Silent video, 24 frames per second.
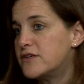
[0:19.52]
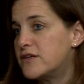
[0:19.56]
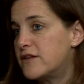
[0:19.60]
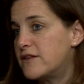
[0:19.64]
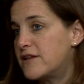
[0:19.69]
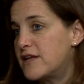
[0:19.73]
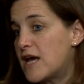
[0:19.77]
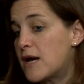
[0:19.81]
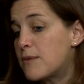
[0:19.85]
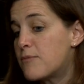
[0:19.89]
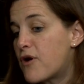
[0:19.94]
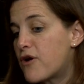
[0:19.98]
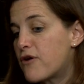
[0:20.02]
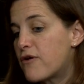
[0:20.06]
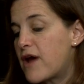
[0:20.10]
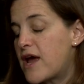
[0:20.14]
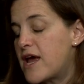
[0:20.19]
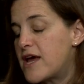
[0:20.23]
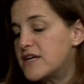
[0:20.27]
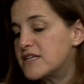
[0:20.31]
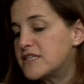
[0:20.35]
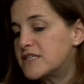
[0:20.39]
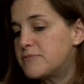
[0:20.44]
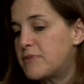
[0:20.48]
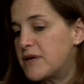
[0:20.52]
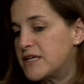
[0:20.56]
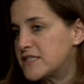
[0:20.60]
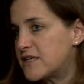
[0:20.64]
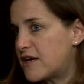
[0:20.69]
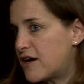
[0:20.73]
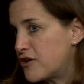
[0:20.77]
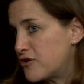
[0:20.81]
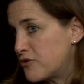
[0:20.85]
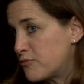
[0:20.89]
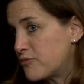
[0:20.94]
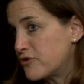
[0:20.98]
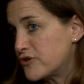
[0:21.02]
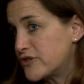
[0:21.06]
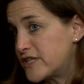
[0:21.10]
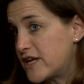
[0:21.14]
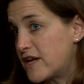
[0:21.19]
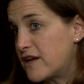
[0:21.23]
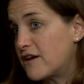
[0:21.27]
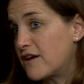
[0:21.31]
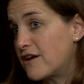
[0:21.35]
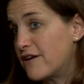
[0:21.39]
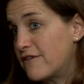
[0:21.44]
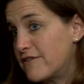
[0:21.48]
The MRA spends
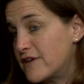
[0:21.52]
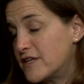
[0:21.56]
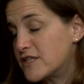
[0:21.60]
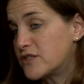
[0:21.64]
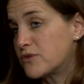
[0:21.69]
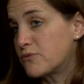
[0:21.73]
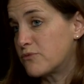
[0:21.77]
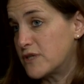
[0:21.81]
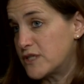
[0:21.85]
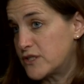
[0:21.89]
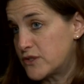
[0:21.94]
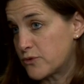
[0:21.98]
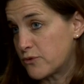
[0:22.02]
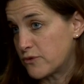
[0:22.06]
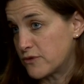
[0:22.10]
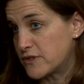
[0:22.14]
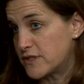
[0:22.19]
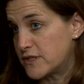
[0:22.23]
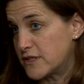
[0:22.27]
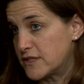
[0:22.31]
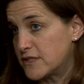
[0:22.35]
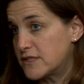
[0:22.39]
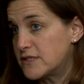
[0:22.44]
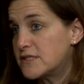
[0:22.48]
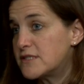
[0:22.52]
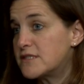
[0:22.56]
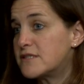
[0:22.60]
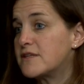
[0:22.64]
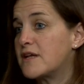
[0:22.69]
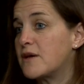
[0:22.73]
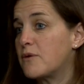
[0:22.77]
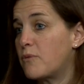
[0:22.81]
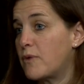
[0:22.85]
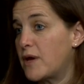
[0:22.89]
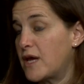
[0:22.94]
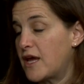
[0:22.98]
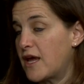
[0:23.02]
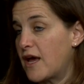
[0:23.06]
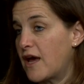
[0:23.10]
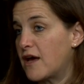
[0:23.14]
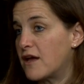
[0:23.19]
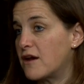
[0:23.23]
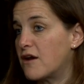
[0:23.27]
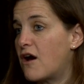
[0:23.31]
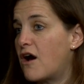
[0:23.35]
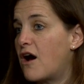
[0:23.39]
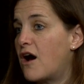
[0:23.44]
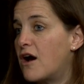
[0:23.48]
100% of its resources that we
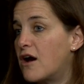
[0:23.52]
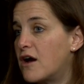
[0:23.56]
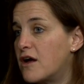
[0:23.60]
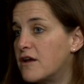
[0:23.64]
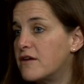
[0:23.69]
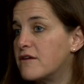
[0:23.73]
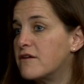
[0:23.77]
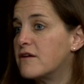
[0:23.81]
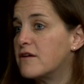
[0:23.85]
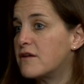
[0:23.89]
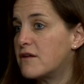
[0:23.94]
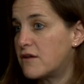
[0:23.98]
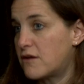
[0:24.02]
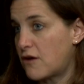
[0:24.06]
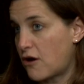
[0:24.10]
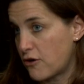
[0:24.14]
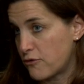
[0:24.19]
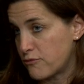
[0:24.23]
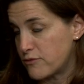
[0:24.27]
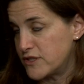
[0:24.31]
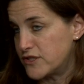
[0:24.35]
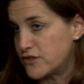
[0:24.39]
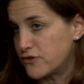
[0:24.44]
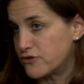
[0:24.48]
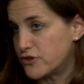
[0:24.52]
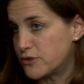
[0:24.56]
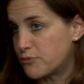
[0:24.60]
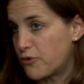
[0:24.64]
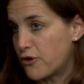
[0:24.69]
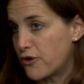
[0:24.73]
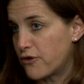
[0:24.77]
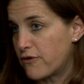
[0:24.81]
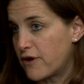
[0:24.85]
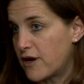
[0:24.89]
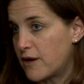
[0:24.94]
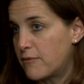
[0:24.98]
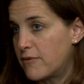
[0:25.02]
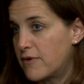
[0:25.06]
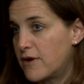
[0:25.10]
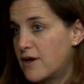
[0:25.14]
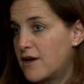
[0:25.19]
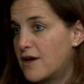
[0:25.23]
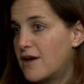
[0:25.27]
get on our research program.